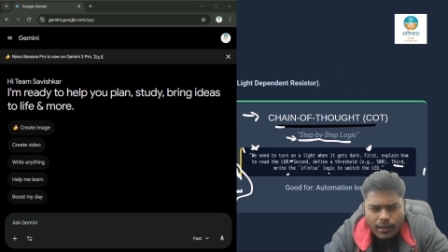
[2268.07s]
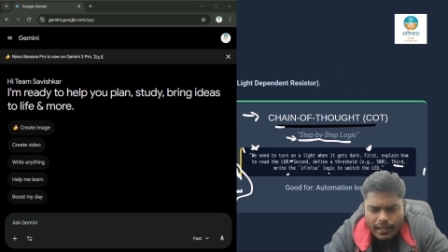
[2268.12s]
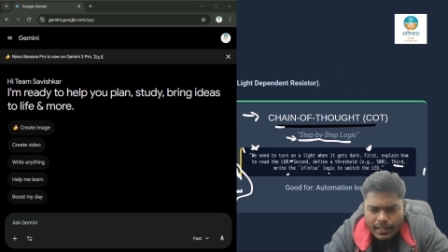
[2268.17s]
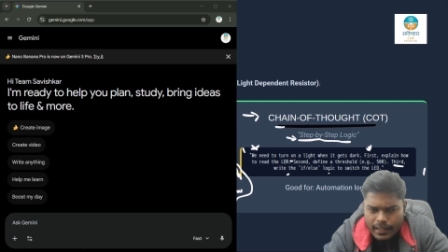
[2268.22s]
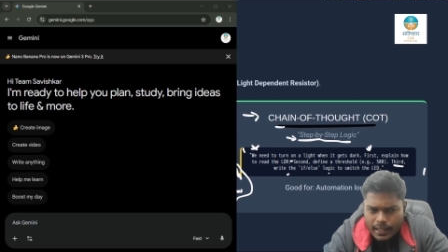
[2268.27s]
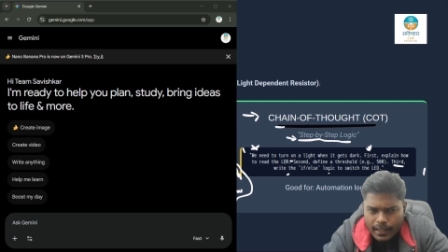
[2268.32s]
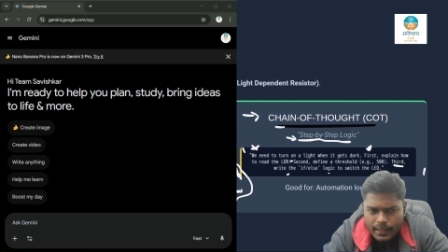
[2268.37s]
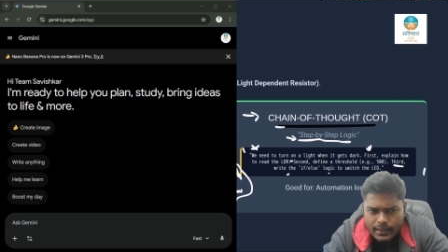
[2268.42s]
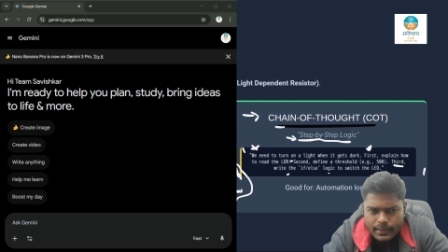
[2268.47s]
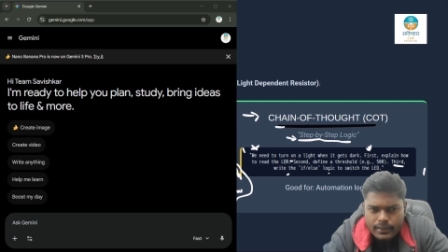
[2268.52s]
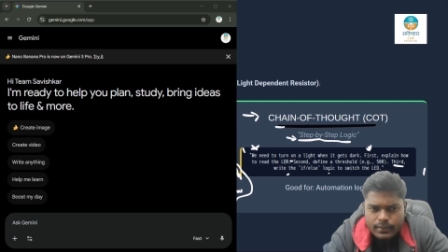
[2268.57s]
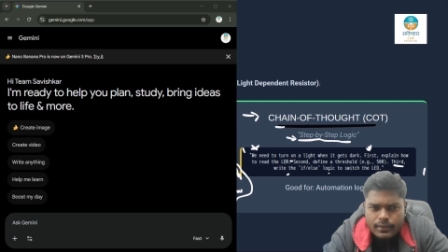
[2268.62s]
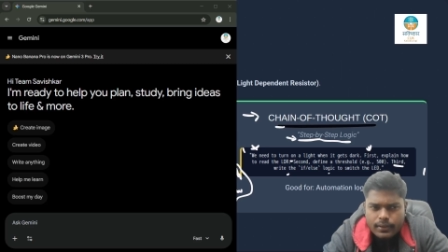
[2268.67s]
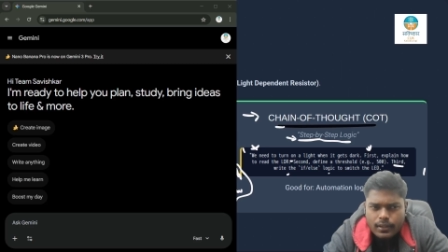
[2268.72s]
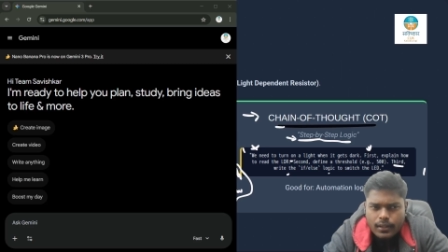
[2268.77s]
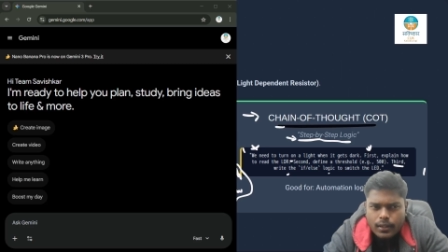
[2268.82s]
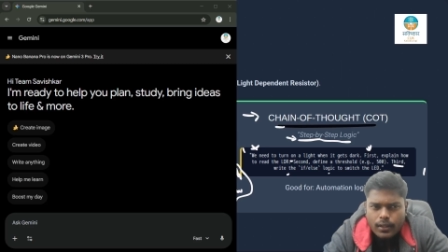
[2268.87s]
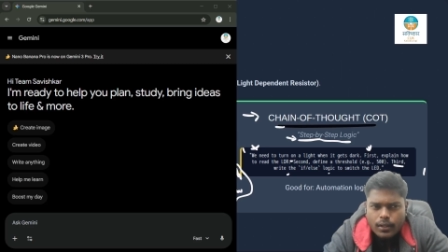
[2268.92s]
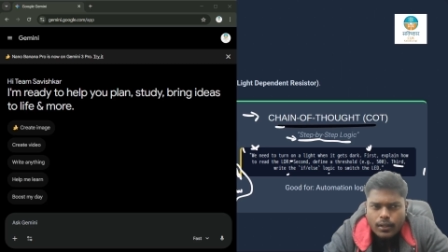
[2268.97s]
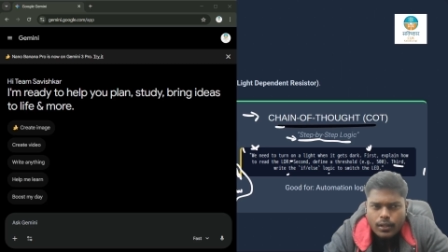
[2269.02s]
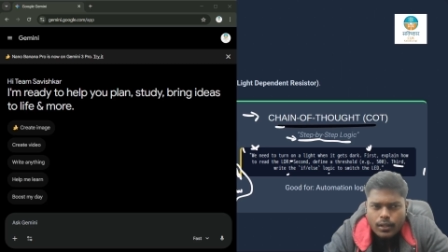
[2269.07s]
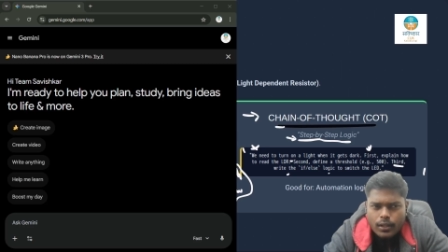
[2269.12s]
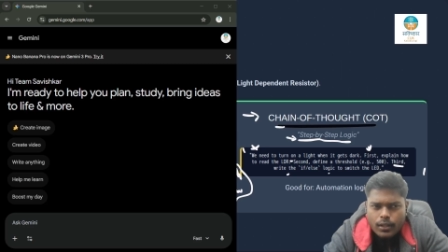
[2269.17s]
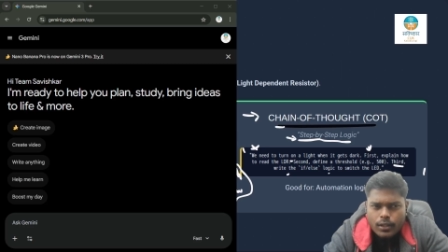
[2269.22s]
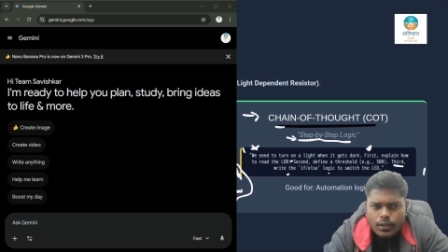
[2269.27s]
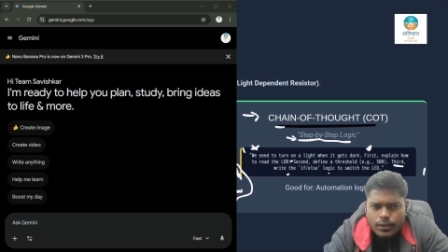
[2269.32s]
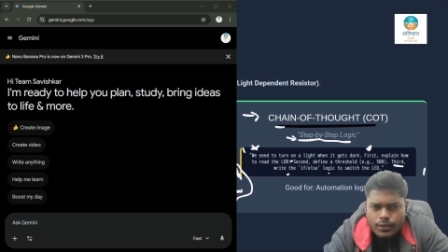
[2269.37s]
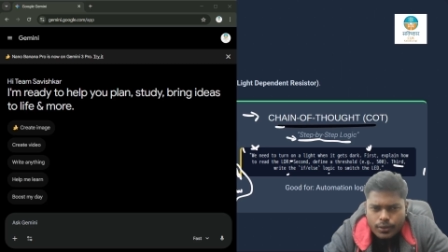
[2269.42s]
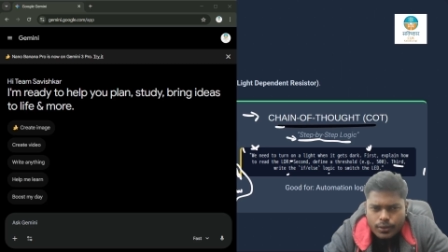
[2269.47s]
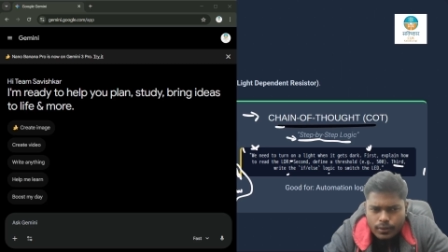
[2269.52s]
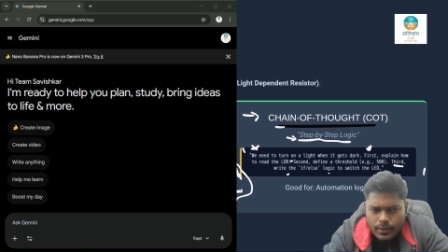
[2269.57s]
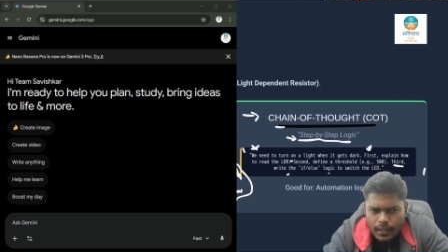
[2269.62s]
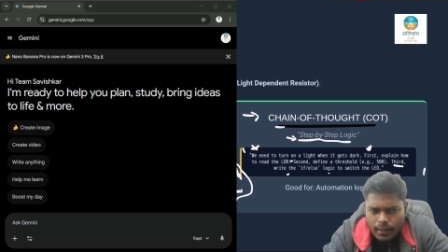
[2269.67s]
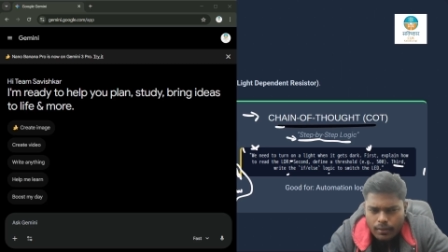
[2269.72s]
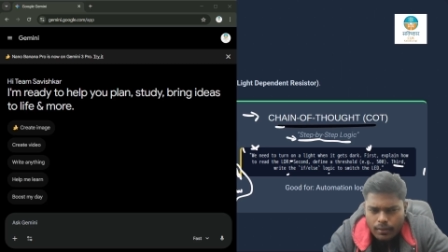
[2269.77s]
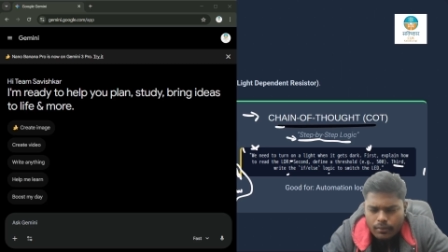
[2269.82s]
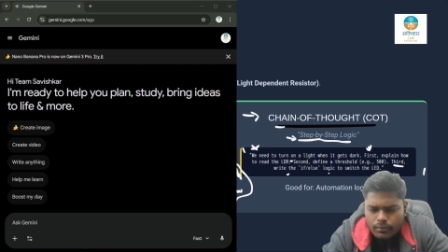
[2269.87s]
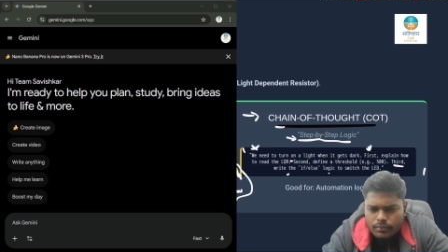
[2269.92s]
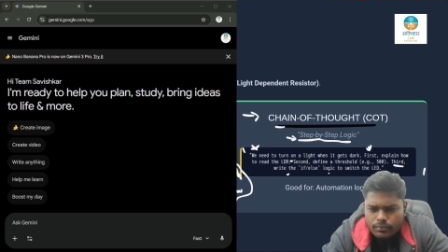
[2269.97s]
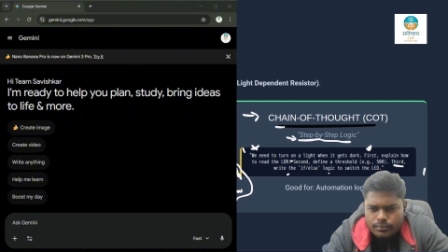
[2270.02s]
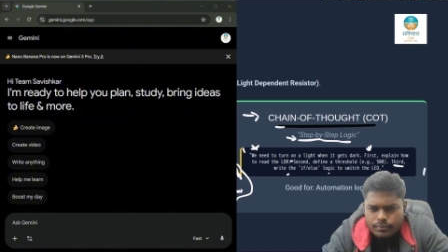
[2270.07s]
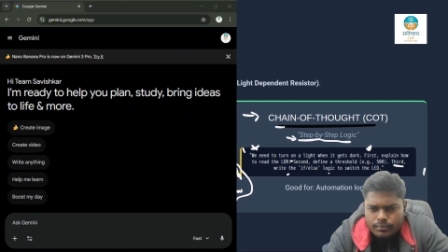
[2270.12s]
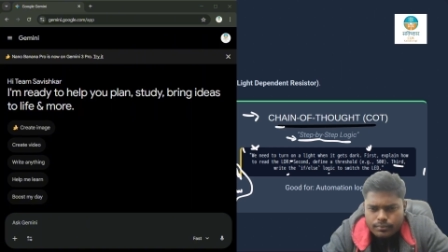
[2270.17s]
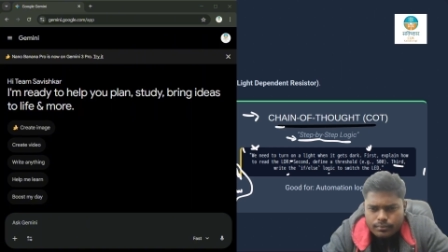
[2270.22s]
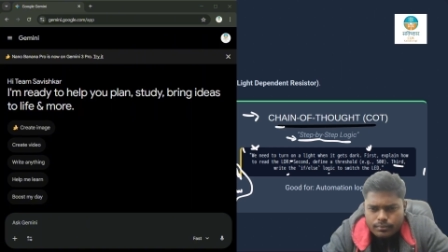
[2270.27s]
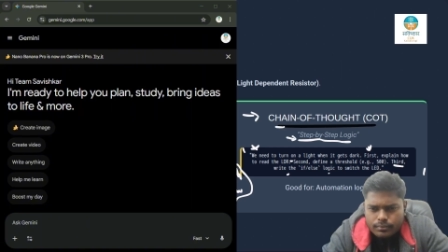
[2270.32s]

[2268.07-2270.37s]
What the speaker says: All right, guys. So now